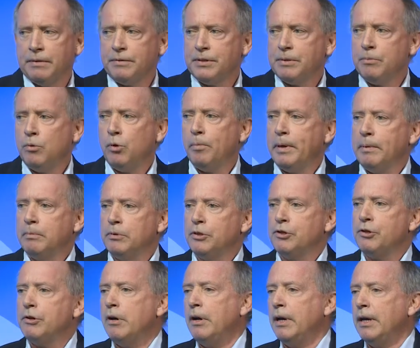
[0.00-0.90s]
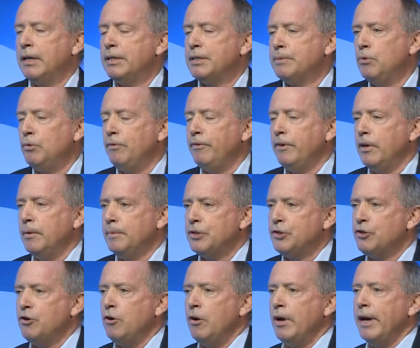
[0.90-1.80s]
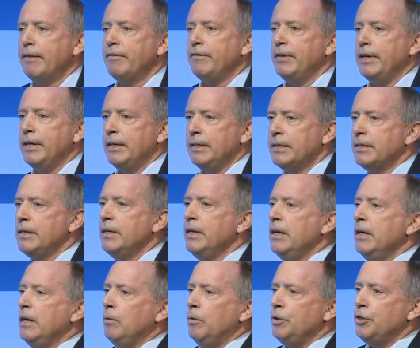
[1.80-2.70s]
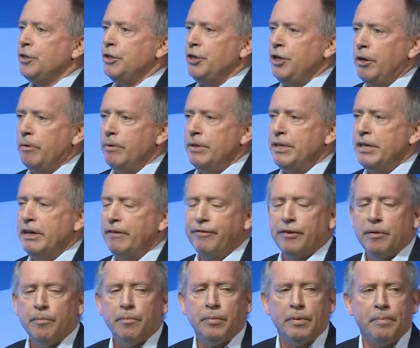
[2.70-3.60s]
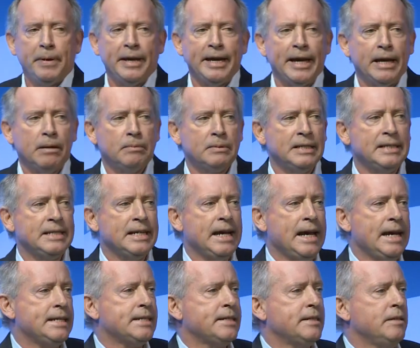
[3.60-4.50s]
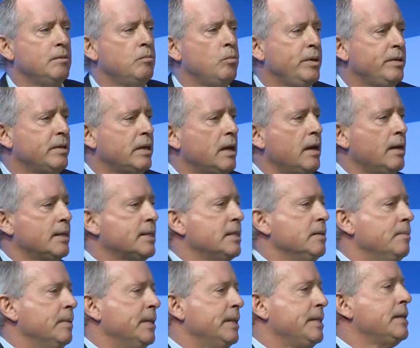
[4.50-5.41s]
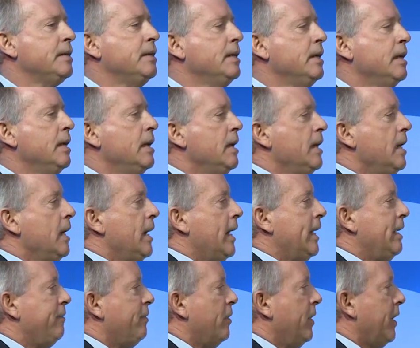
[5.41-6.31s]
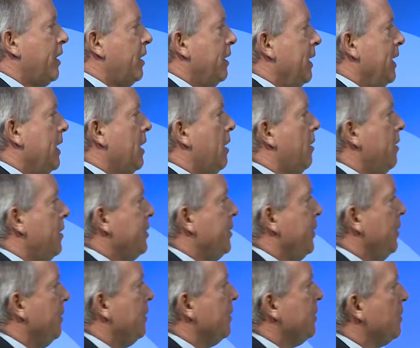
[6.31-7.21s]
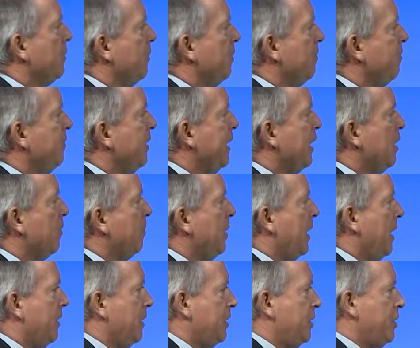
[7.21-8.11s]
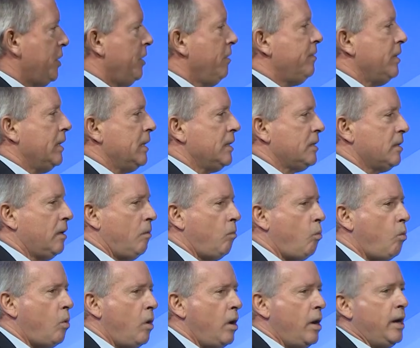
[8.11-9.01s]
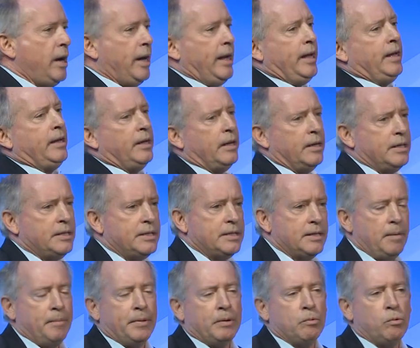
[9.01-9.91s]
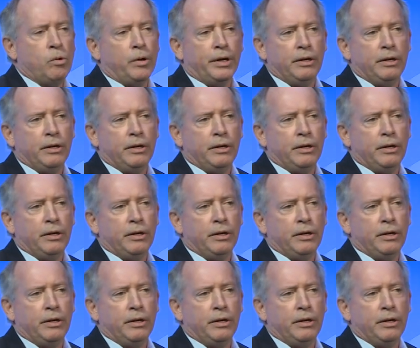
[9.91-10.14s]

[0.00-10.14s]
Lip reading: of small farmers trying things which are new and different, but being able to test them with customers. And if I could encourage you to sort of think about the two things are, why is something